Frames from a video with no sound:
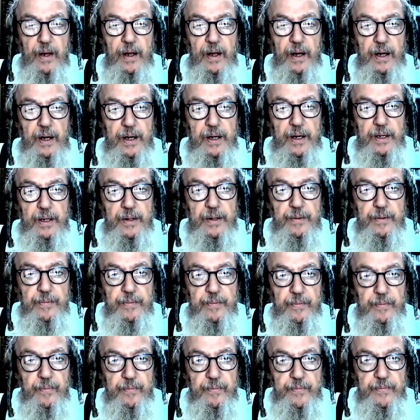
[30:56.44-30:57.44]
uh,
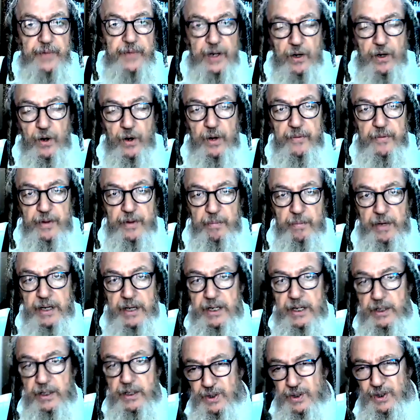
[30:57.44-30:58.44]
they're going the
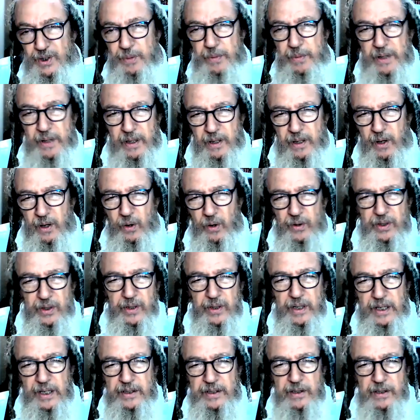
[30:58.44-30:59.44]
money. It used to be in the
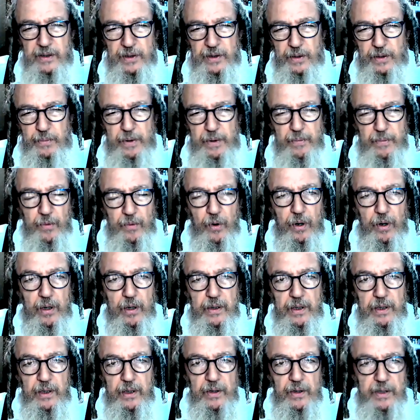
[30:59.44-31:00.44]
olden days, used to be
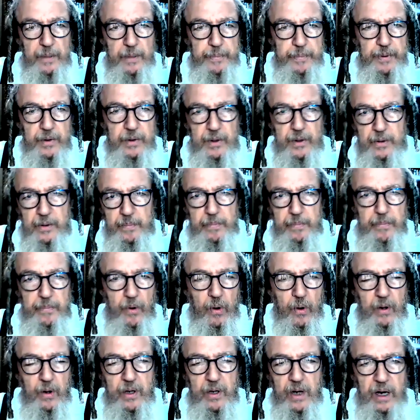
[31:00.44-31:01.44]
more, you know, the
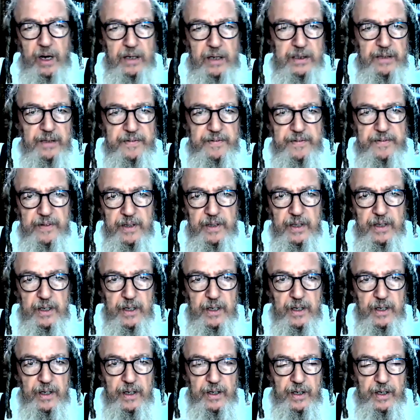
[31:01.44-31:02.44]
all kinds of,
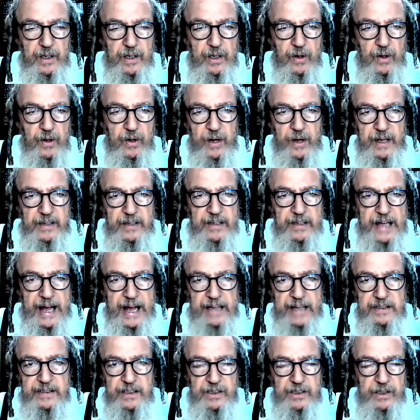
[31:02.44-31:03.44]
you know, head
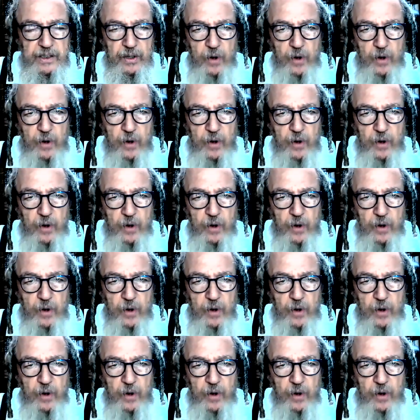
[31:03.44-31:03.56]
taxes